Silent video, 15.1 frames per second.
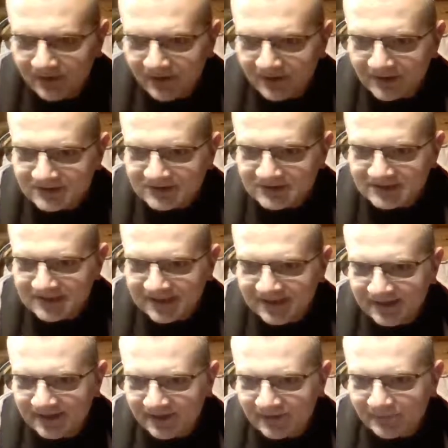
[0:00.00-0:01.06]

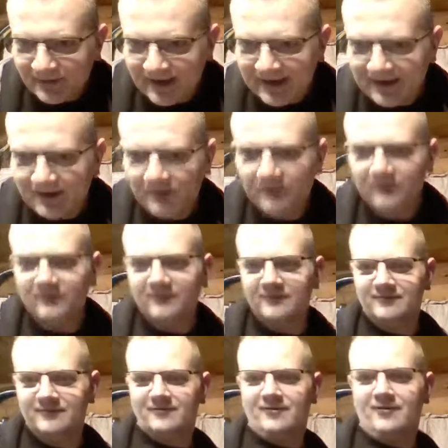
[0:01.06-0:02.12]
Argentina. Wow.
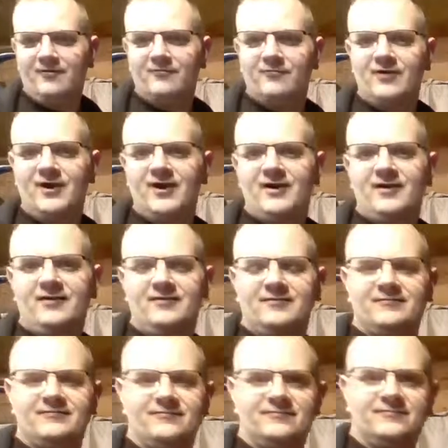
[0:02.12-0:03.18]
All right.
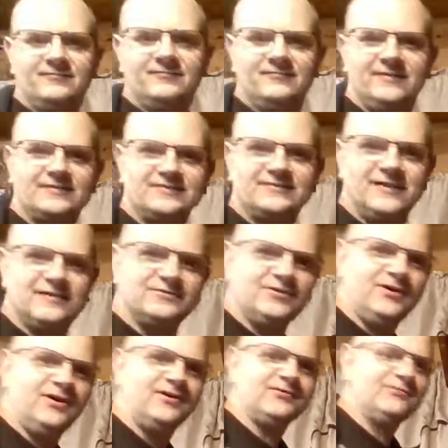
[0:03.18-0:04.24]
That's that's
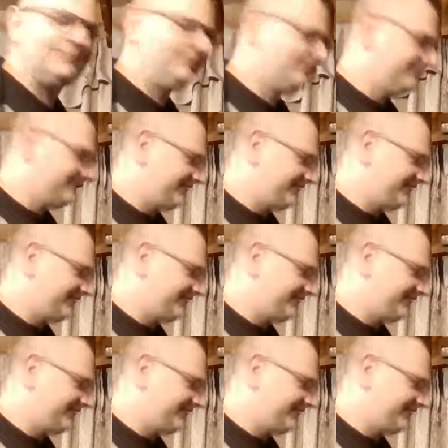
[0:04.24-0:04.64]
awesome.